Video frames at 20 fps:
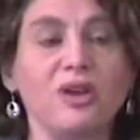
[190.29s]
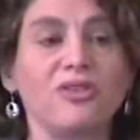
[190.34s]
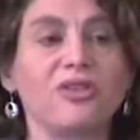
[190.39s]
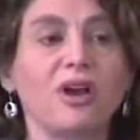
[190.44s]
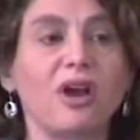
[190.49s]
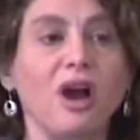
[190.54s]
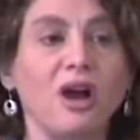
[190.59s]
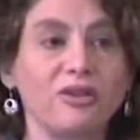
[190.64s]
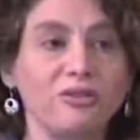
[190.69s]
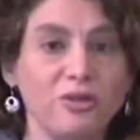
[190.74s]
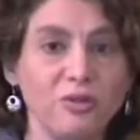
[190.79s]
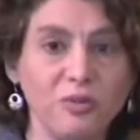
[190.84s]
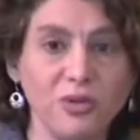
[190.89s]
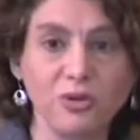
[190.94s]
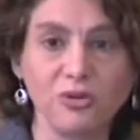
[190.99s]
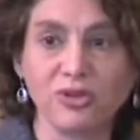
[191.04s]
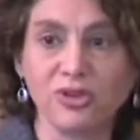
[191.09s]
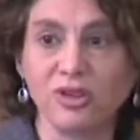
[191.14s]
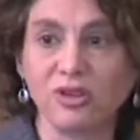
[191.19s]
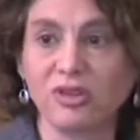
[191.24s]
the
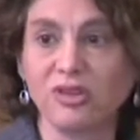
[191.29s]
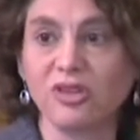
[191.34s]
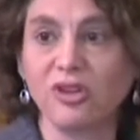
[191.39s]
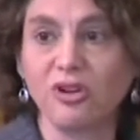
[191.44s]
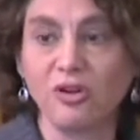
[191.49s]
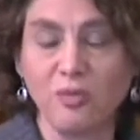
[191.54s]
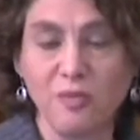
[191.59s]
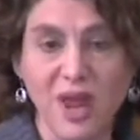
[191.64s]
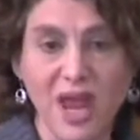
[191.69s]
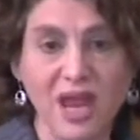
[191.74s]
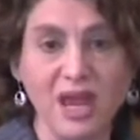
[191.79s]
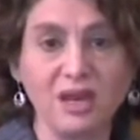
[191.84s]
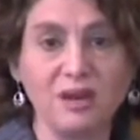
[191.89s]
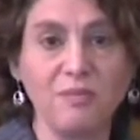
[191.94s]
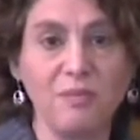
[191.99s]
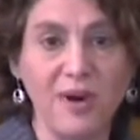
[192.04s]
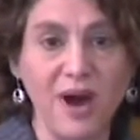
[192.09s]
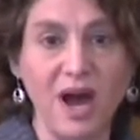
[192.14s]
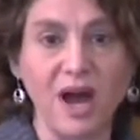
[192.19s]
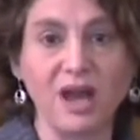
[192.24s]
contributions that are
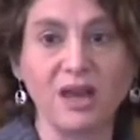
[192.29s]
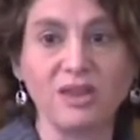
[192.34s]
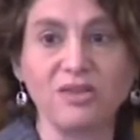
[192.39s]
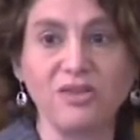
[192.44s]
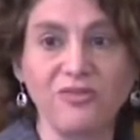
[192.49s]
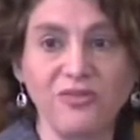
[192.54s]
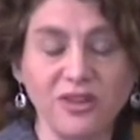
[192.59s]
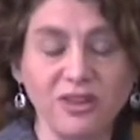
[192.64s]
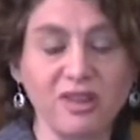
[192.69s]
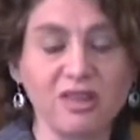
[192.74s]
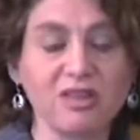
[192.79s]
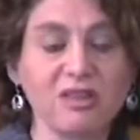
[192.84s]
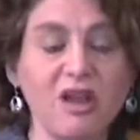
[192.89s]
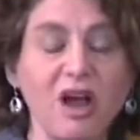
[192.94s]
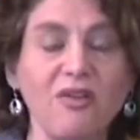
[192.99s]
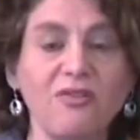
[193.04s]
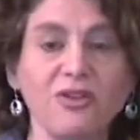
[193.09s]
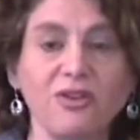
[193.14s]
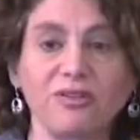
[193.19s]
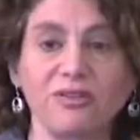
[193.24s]
made by the
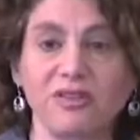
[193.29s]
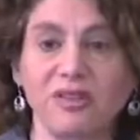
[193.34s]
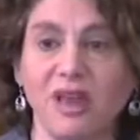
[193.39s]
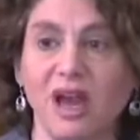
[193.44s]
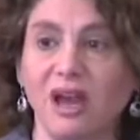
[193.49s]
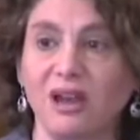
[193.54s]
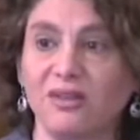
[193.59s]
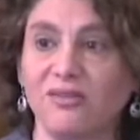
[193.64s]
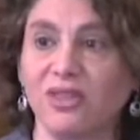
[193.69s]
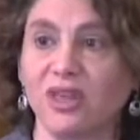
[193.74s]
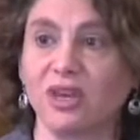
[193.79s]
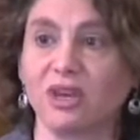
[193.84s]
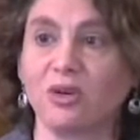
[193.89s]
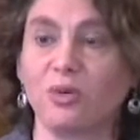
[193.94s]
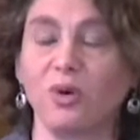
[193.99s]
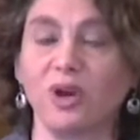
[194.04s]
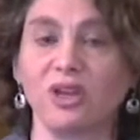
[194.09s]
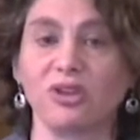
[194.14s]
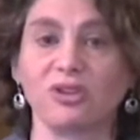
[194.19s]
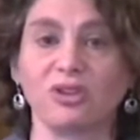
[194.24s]
philosophical side of the
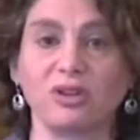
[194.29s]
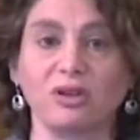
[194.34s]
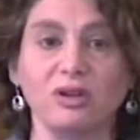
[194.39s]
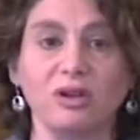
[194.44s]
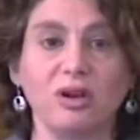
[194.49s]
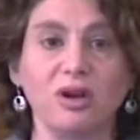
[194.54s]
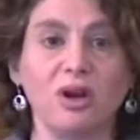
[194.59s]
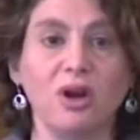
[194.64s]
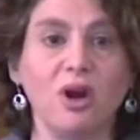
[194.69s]
equation,